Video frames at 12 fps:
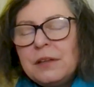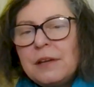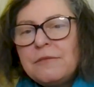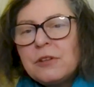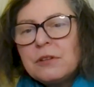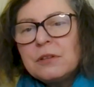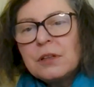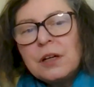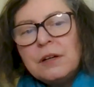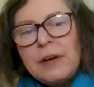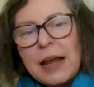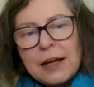they've got the
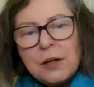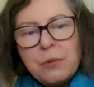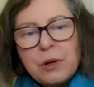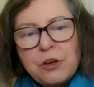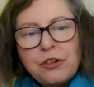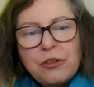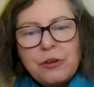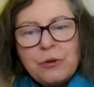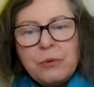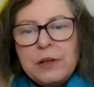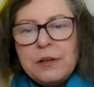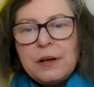kind of language that
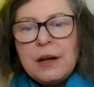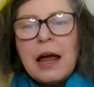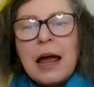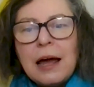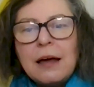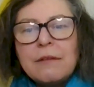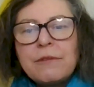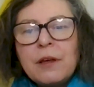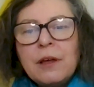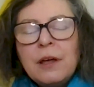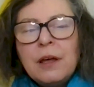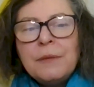we didn't have.
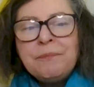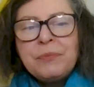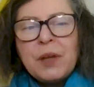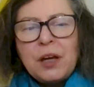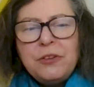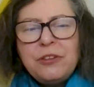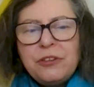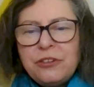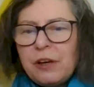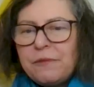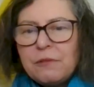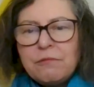I used to
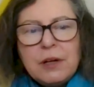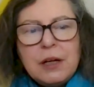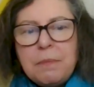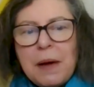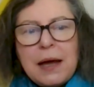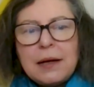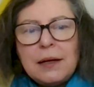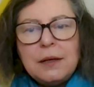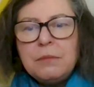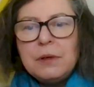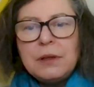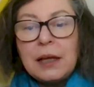suffer really badly
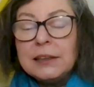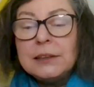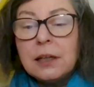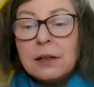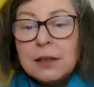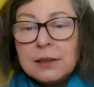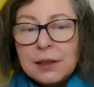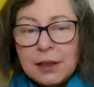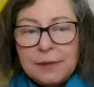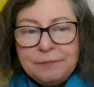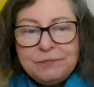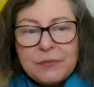with
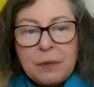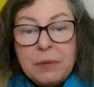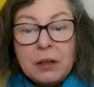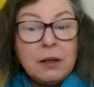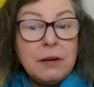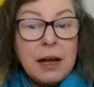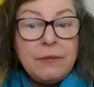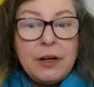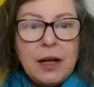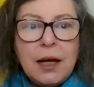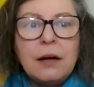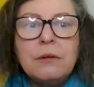anxiety. I mean, I don't have
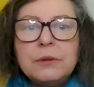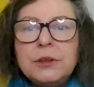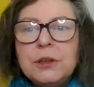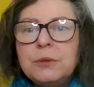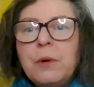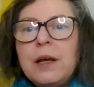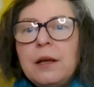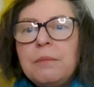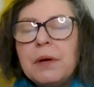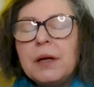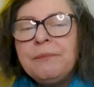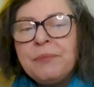it now, which is weird,
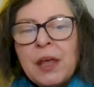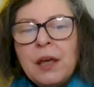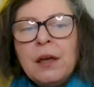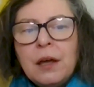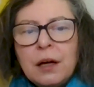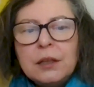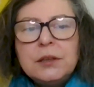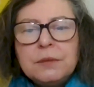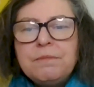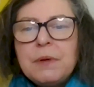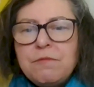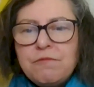but I used to
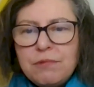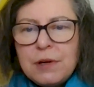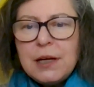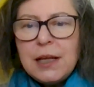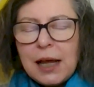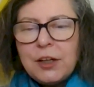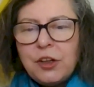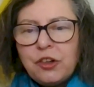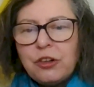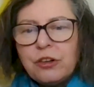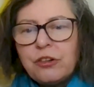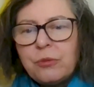be really
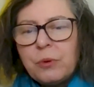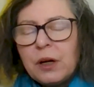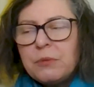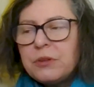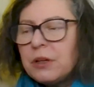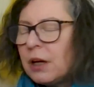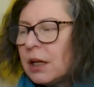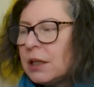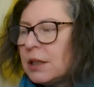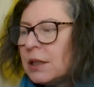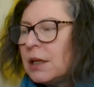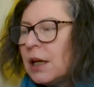anxious when I was in
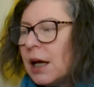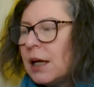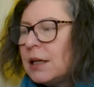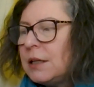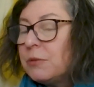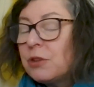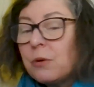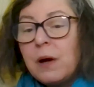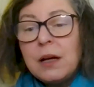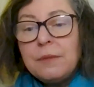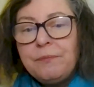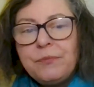London, and it was
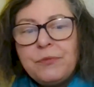quite,